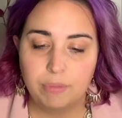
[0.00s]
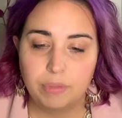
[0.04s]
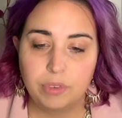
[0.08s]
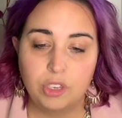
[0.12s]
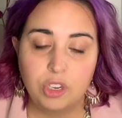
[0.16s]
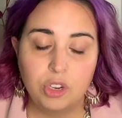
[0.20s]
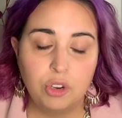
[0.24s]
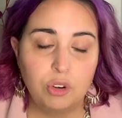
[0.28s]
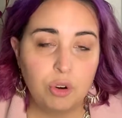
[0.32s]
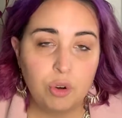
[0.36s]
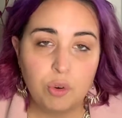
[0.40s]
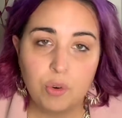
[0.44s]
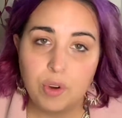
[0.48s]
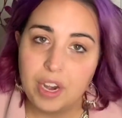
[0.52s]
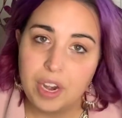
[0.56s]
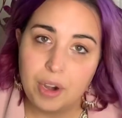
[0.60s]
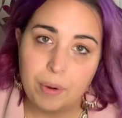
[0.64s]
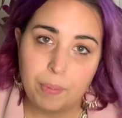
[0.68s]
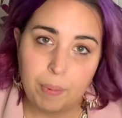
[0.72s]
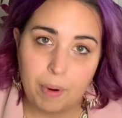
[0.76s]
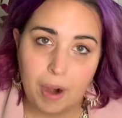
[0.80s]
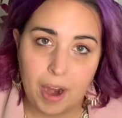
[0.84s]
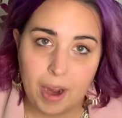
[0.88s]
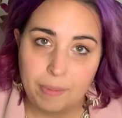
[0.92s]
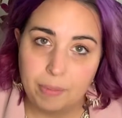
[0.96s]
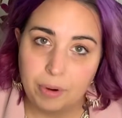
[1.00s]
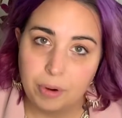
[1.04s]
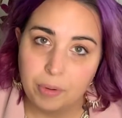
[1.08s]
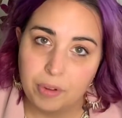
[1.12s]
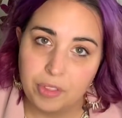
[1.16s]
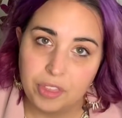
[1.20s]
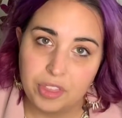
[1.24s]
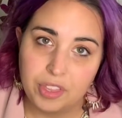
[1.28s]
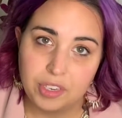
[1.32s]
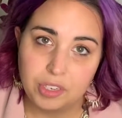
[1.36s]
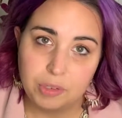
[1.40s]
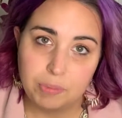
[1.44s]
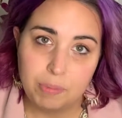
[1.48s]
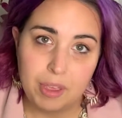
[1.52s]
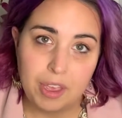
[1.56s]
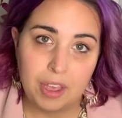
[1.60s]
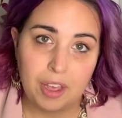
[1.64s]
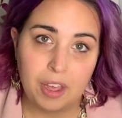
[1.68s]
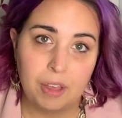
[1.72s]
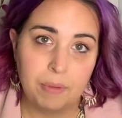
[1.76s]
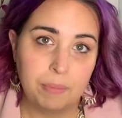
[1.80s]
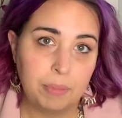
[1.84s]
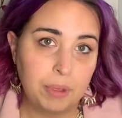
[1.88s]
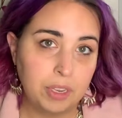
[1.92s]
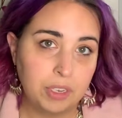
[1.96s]
you don't need a primer with this
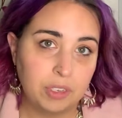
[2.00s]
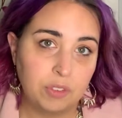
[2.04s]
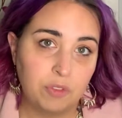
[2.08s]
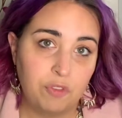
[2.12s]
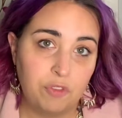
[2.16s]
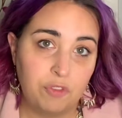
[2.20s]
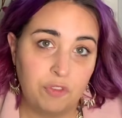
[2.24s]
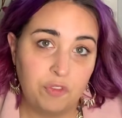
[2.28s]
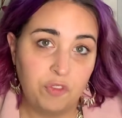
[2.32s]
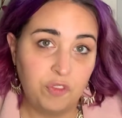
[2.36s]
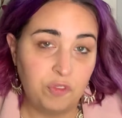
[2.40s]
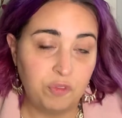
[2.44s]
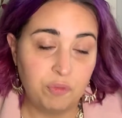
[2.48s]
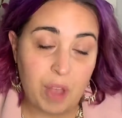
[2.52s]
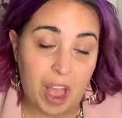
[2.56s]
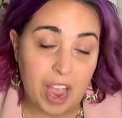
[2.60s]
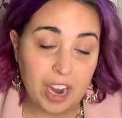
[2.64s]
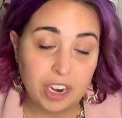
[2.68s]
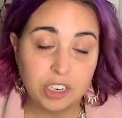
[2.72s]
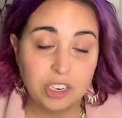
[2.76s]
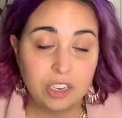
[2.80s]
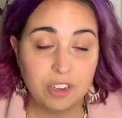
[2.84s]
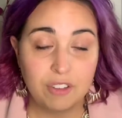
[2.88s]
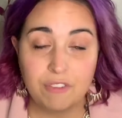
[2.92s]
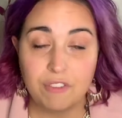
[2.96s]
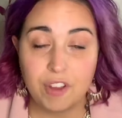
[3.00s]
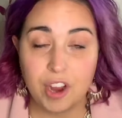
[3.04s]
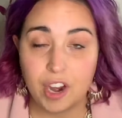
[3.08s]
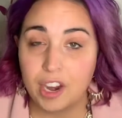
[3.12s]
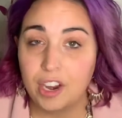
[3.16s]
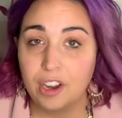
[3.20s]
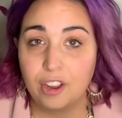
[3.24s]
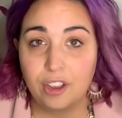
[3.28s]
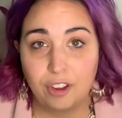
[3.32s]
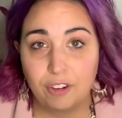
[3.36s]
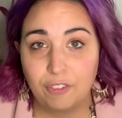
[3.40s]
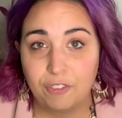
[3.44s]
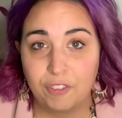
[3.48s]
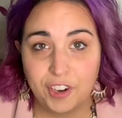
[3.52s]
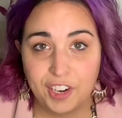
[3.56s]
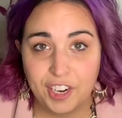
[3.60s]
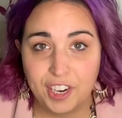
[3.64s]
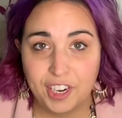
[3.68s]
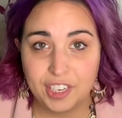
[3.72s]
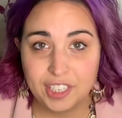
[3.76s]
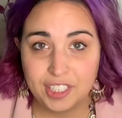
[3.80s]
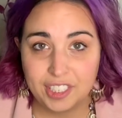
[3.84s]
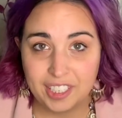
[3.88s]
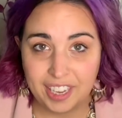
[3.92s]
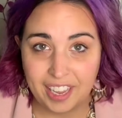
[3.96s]
makeup. It's actually very good for
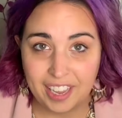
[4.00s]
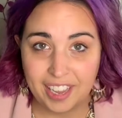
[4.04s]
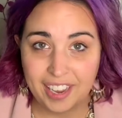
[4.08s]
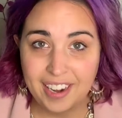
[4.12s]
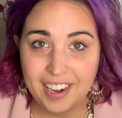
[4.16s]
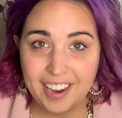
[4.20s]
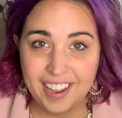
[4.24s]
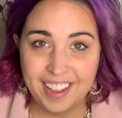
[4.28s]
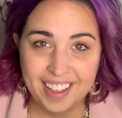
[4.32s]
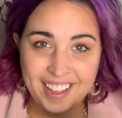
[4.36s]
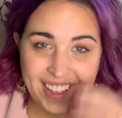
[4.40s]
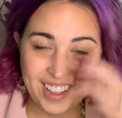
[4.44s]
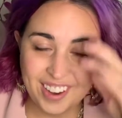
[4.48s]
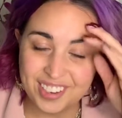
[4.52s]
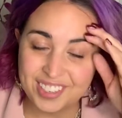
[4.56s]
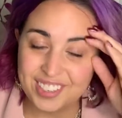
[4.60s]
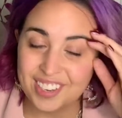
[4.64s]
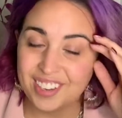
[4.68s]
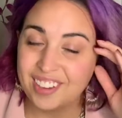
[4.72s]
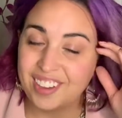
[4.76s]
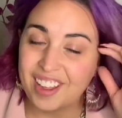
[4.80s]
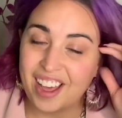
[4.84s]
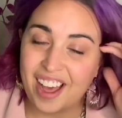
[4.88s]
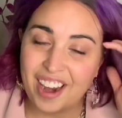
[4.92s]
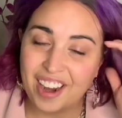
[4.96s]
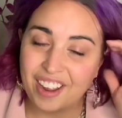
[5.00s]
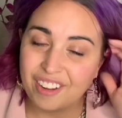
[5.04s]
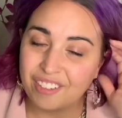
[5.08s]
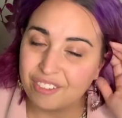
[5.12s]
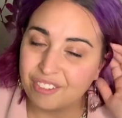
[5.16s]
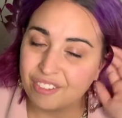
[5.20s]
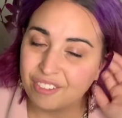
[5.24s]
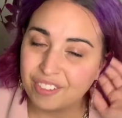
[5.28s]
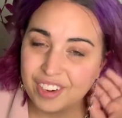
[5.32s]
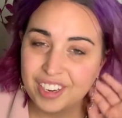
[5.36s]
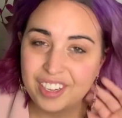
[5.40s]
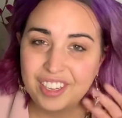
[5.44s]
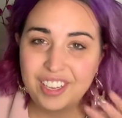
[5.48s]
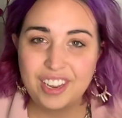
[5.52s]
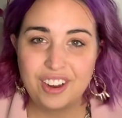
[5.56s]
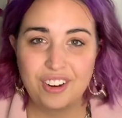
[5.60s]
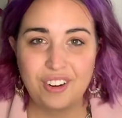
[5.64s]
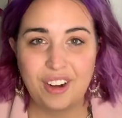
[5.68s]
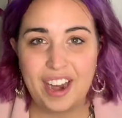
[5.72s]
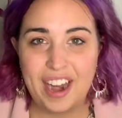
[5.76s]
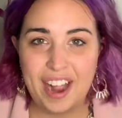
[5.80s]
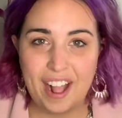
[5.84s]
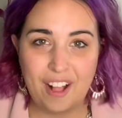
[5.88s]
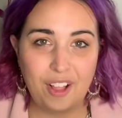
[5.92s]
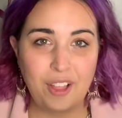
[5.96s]
your skin. There's a lot of really
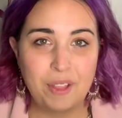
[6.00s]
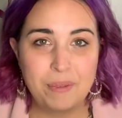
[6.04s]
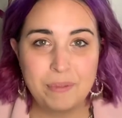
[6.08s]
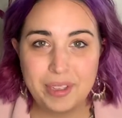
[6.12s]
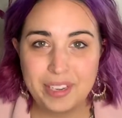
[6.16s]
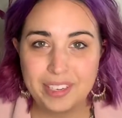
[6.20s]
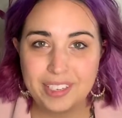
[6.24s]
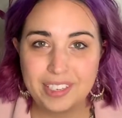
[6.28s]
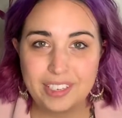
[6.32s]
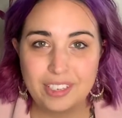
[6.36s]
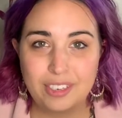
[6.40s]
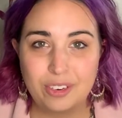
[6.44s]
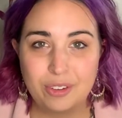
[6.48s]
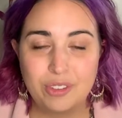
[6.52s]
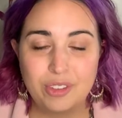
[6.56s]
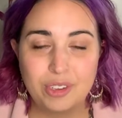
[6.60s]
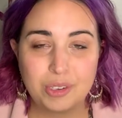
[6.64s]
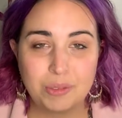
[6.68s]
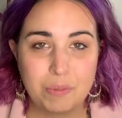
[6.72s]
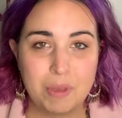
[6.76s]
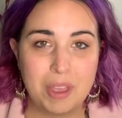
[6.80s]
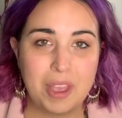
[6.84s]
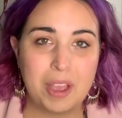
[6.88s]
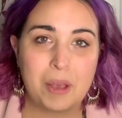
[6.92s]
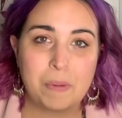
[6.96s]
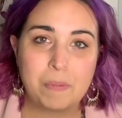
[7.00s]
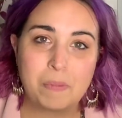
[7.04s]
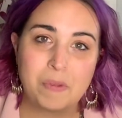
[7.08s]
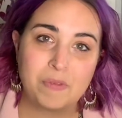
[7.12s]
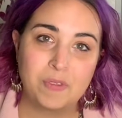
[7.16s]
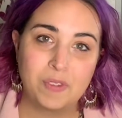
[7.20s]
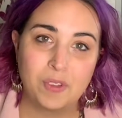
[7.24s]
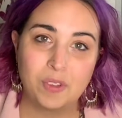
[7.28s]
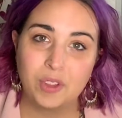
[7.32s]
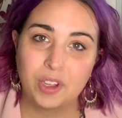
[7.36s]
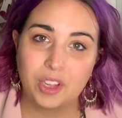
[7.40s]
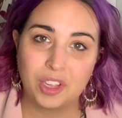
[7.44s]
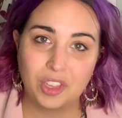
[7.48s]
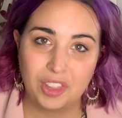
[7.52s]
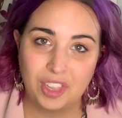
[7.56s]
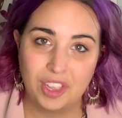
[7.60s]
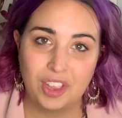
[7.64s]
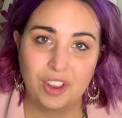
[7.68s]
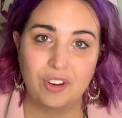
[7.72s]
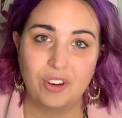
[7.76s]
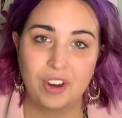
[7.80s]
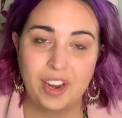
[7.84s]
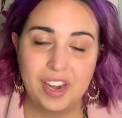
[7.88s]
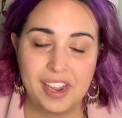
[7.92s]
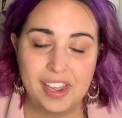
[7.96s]
great elements to this makeup if you look at the
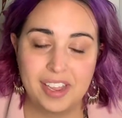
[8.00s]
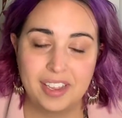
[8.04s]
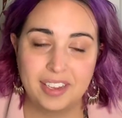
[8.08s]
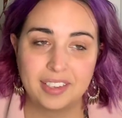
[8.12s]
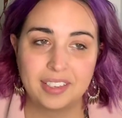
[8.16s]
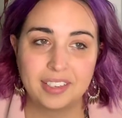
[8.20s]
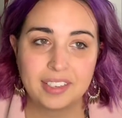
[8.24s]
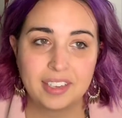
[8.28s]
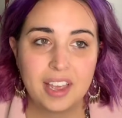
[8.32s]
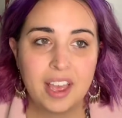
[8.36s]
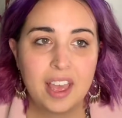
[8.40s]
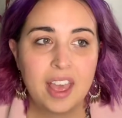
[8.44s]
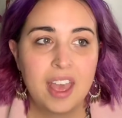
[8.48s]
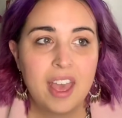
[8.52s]
ingredients.